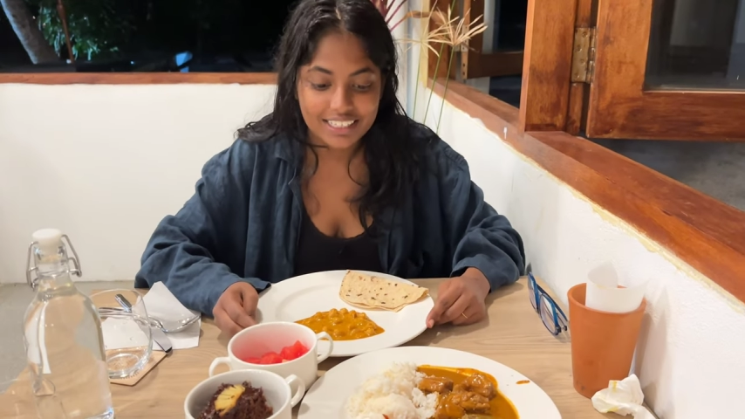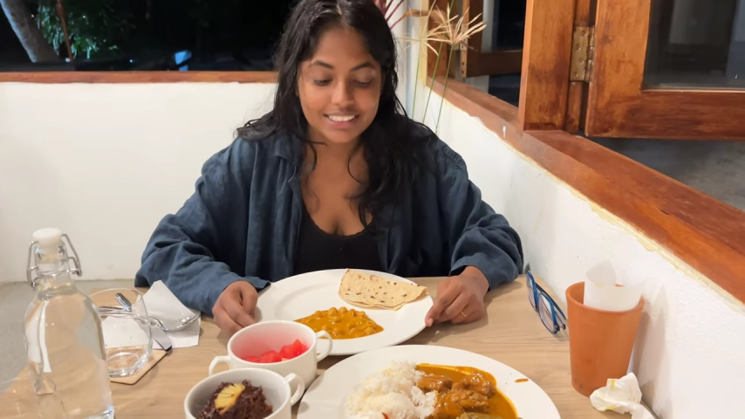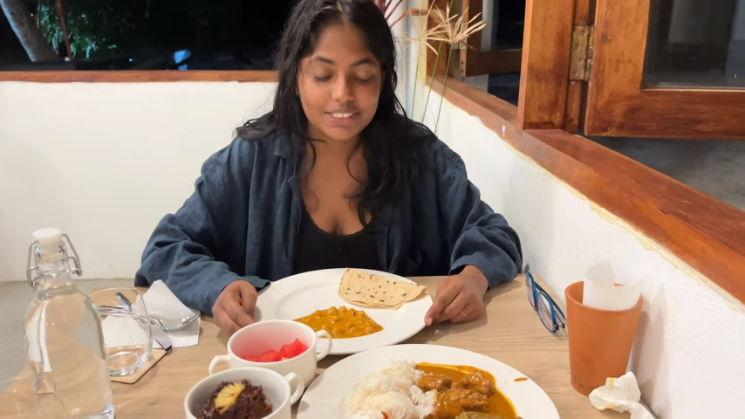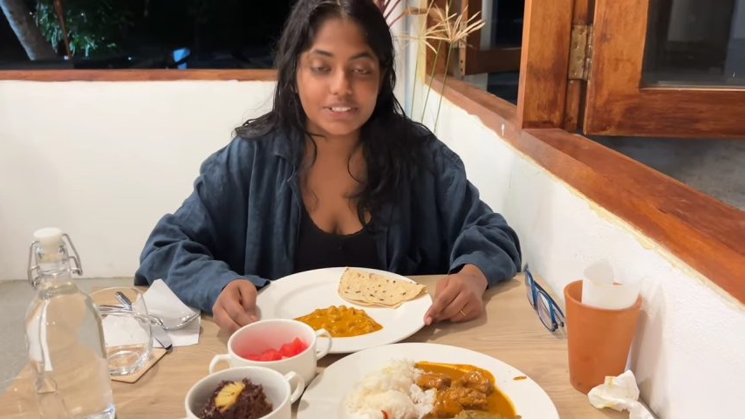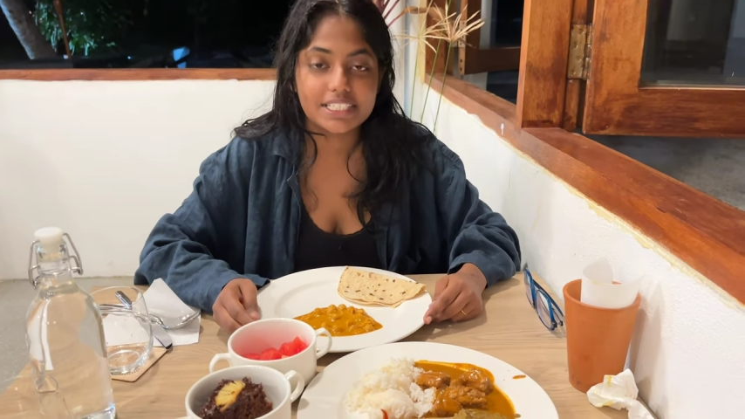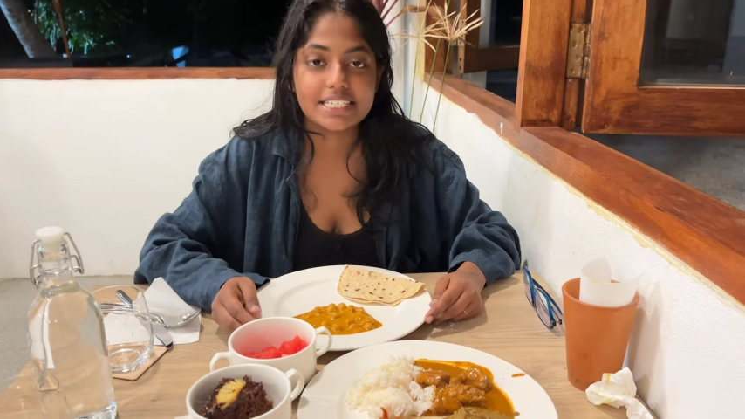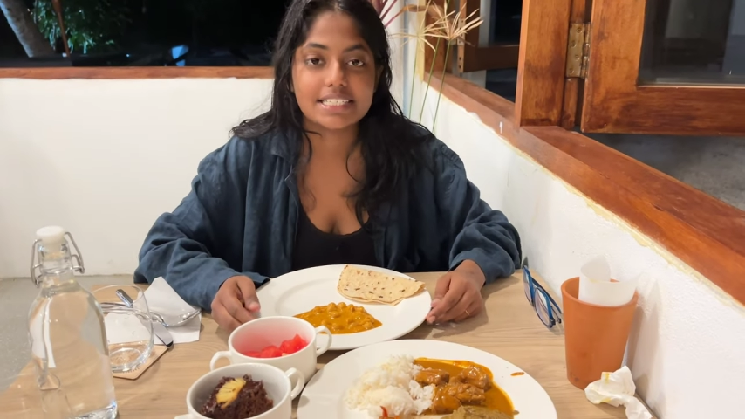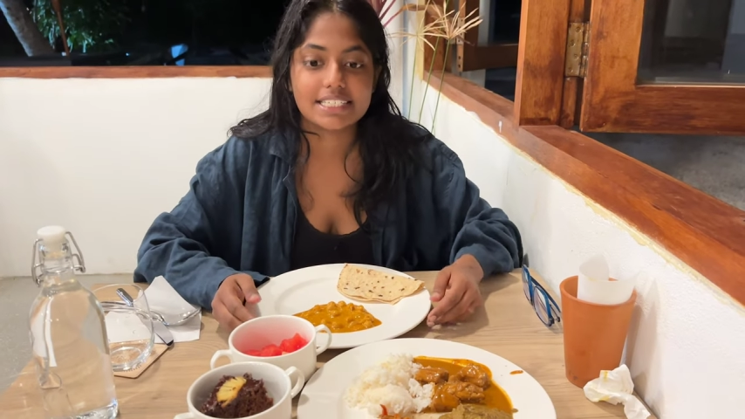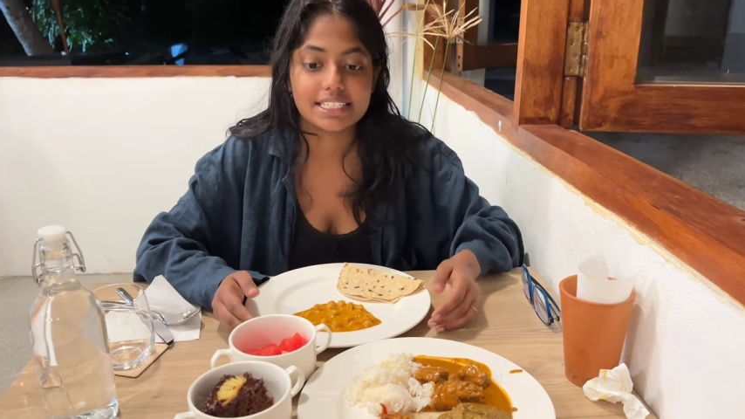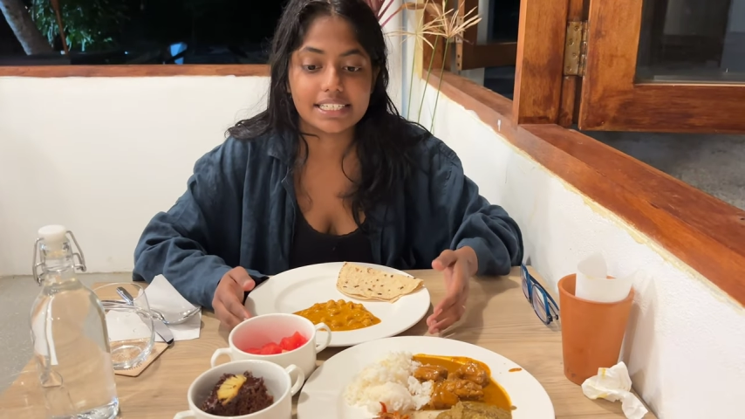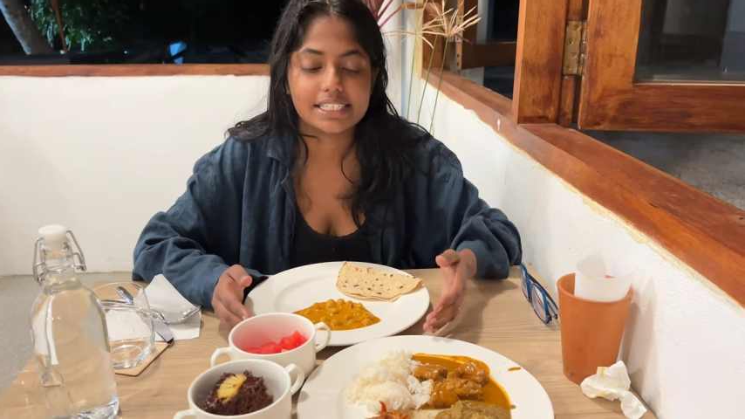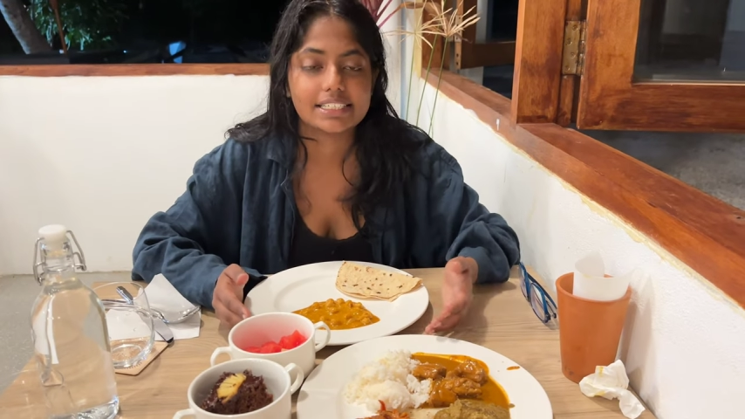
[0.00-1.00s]
So this
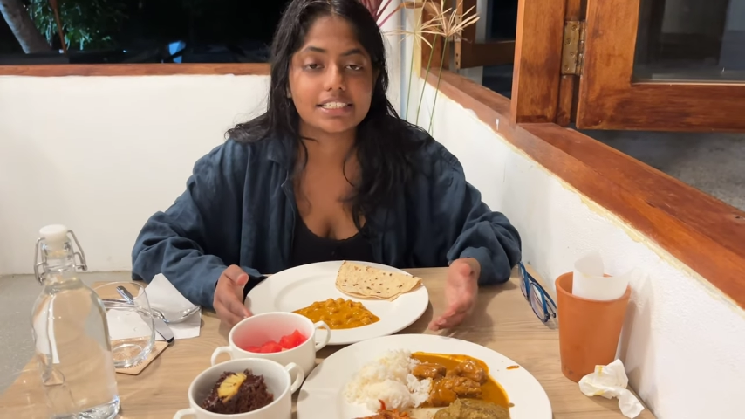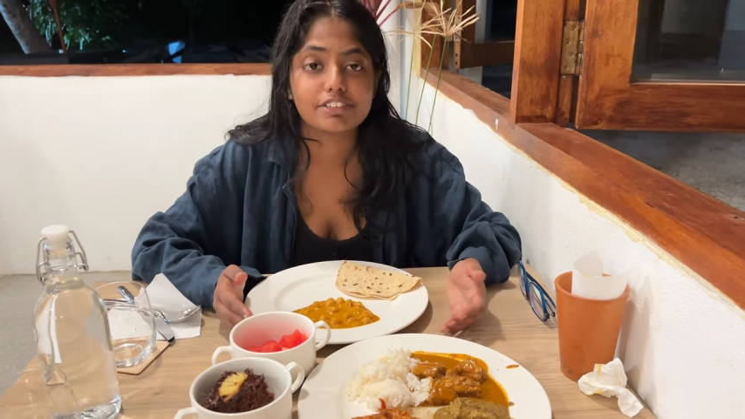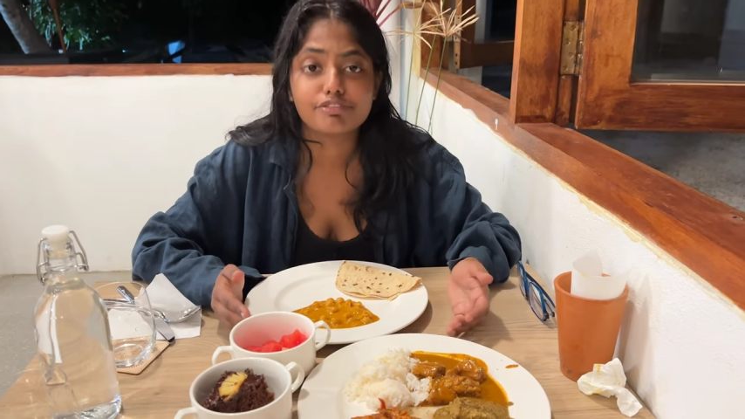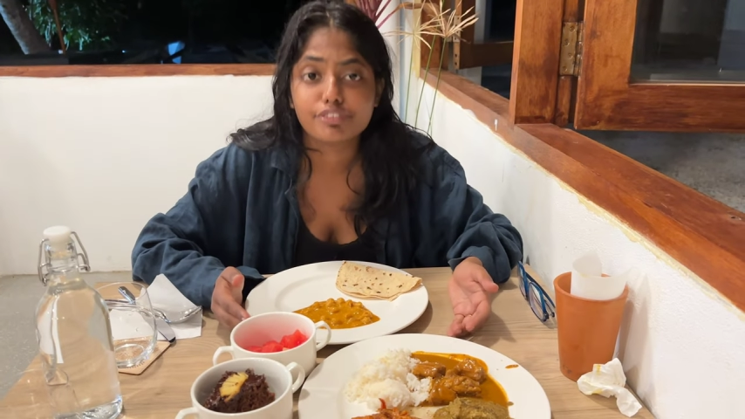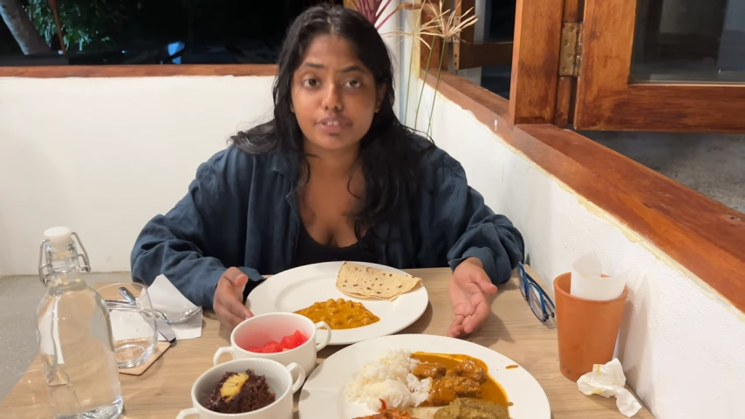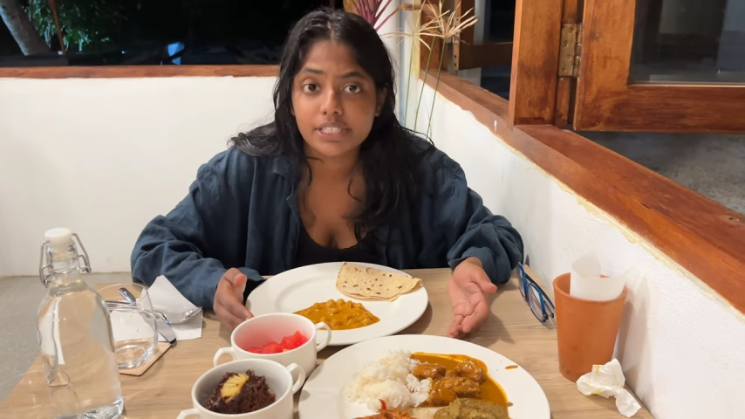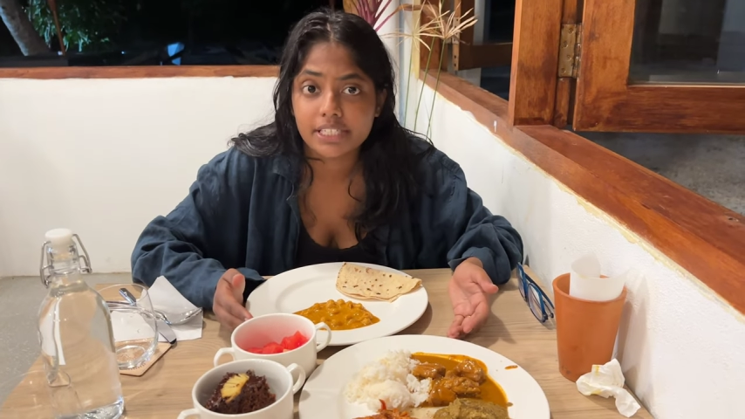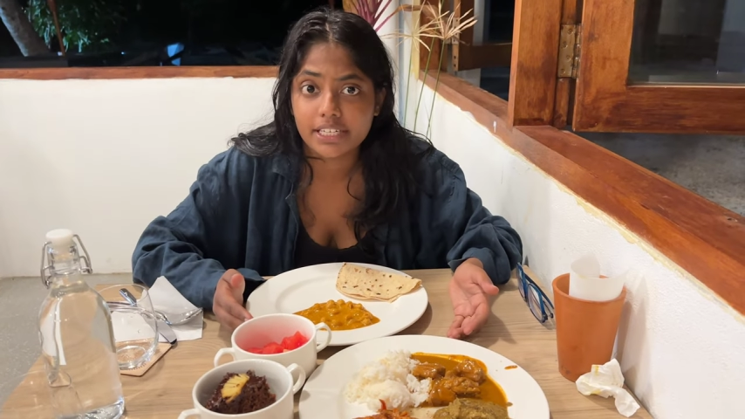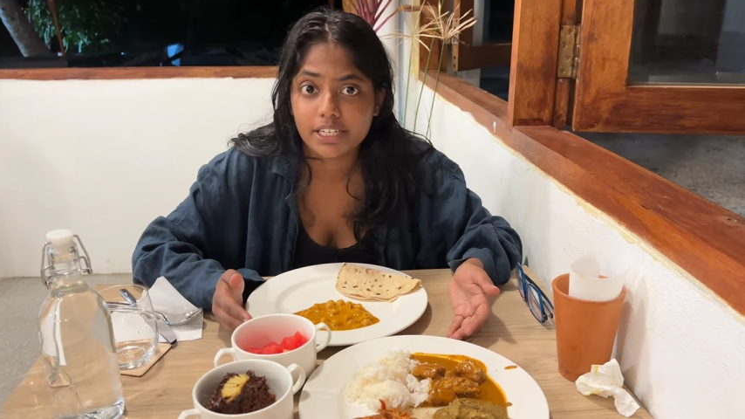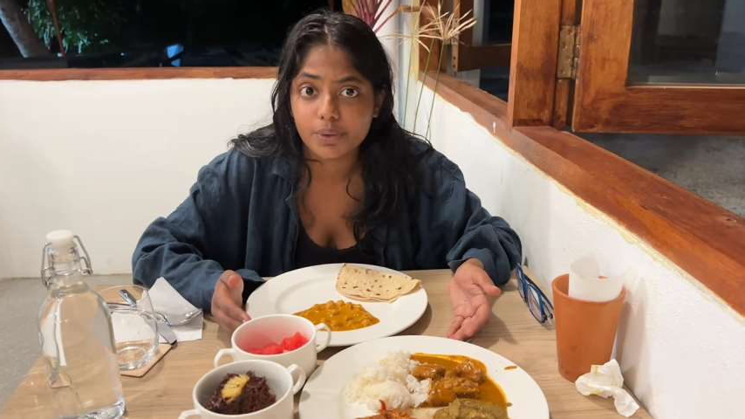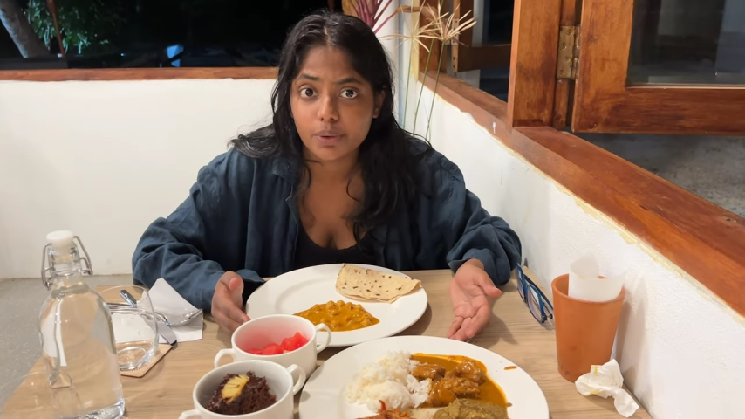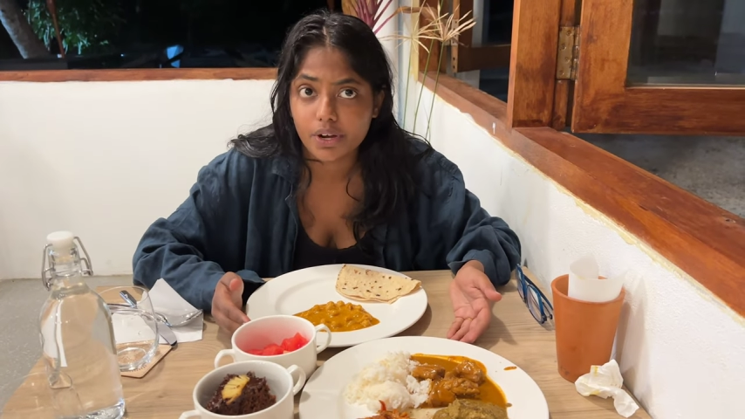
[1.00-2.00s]
is the food
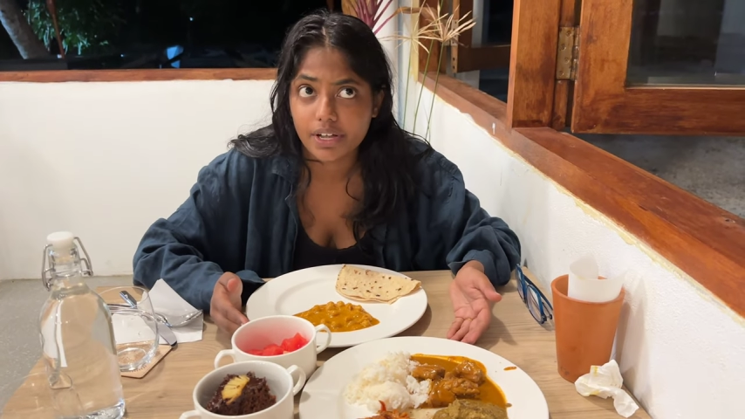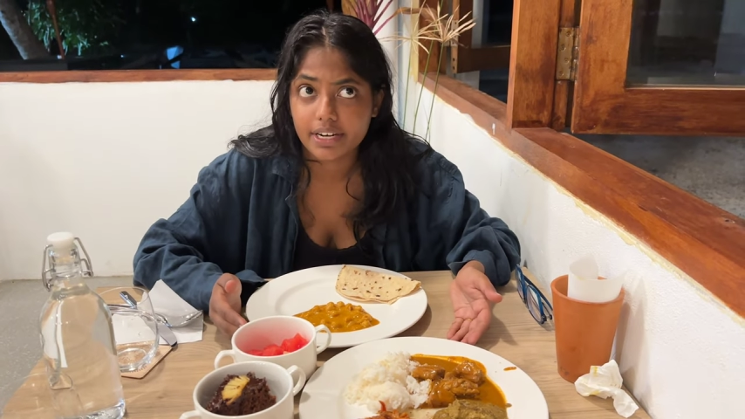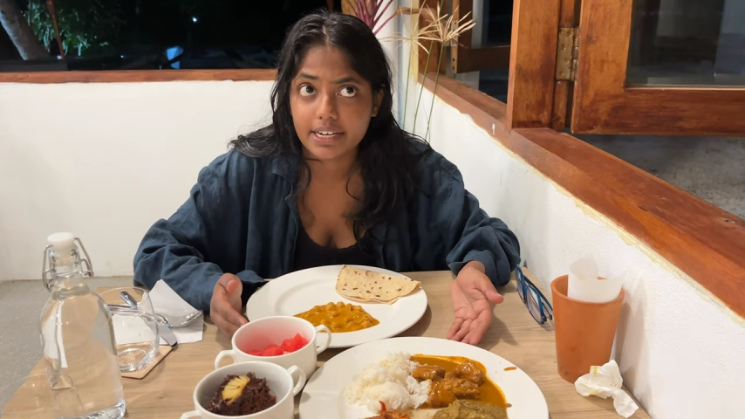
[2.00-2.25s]
in Pearl